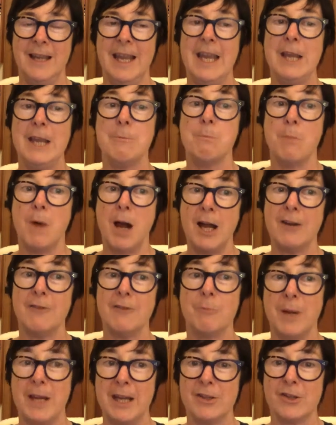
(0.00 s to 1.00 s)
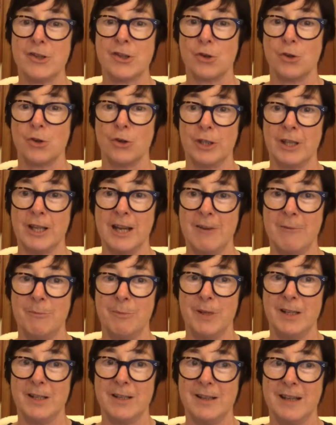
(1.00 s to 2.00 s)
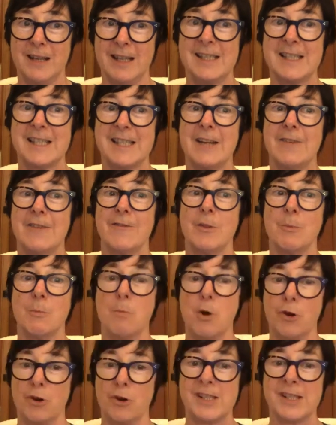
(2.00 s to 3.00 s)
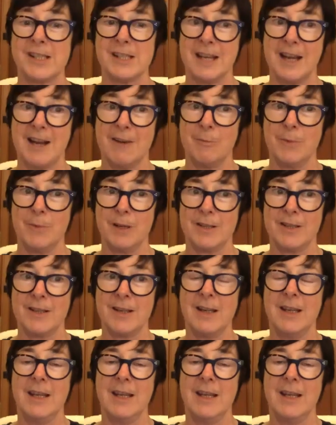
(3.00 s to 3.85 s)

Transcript: it might have been the Shorten government instead of the Morrison government